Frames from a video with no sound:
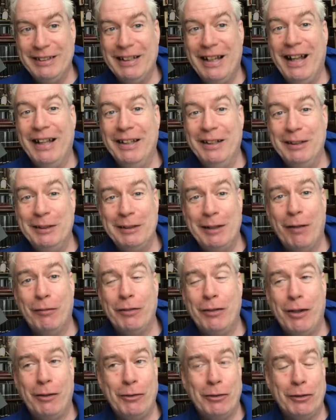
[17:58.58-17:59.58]
and
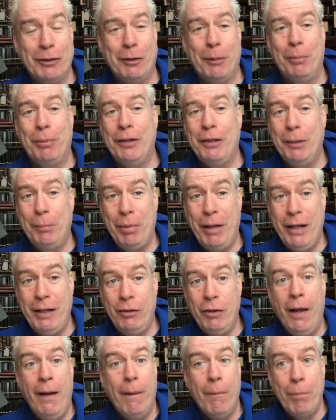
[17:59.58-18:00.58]
self-indulgence on the printed
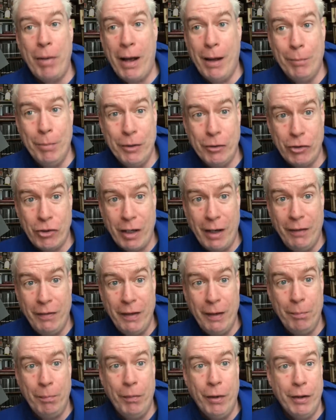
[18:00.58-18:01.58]
page, published and
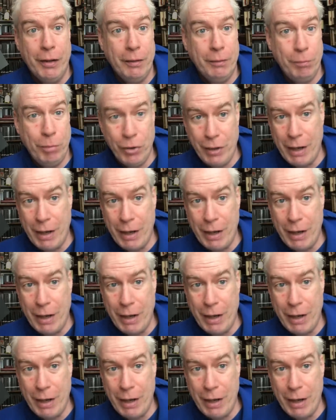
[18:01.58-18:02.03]
then put